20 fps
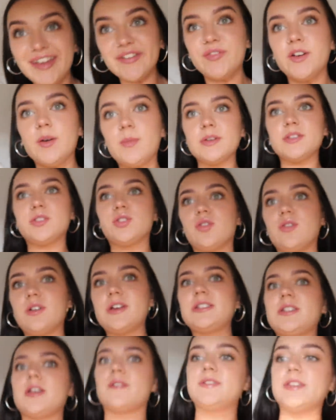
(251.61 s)
I filmed my
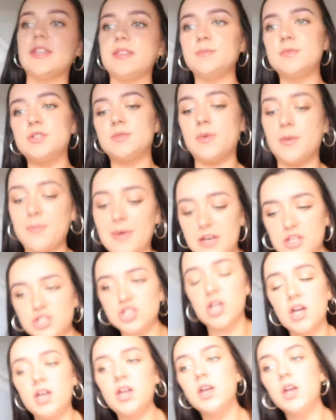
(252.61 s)
stories. I've sent them to my
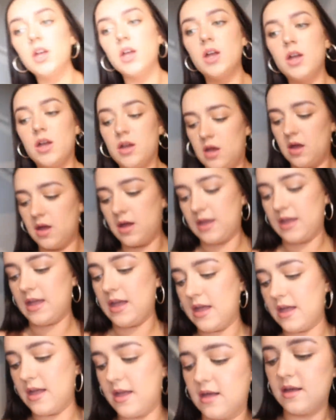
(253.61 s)
manager. I
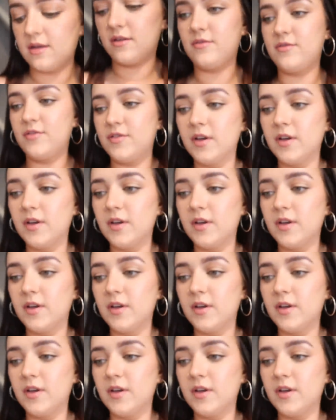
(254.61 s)
have...